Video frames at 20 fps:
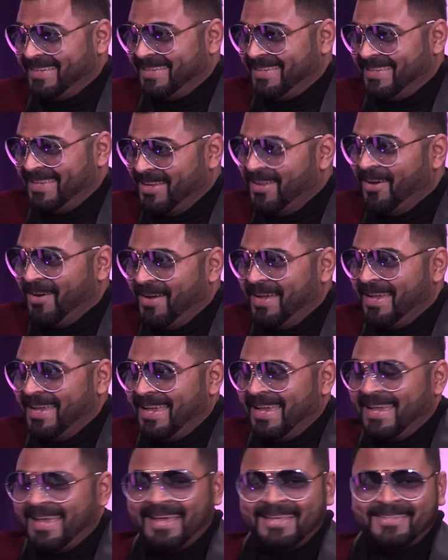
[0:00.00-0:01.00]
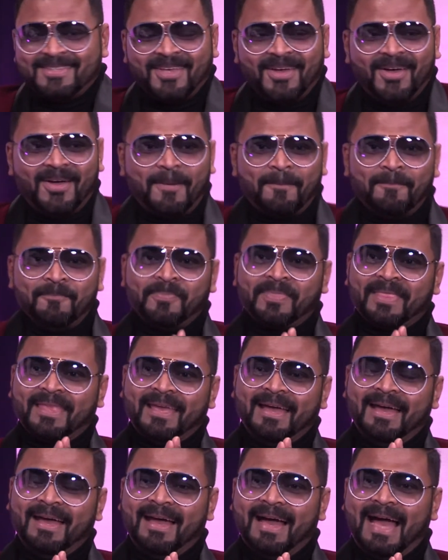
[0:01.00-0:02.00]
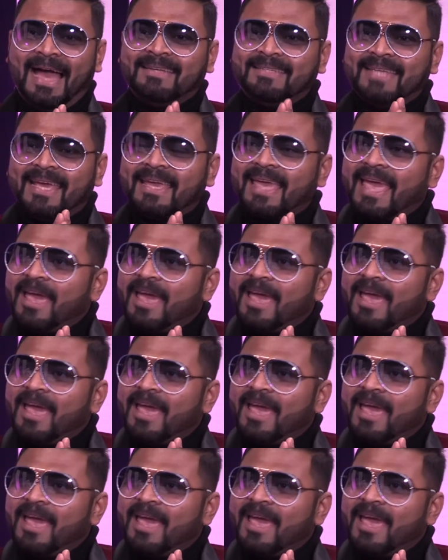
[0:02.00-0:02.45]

You know, so I take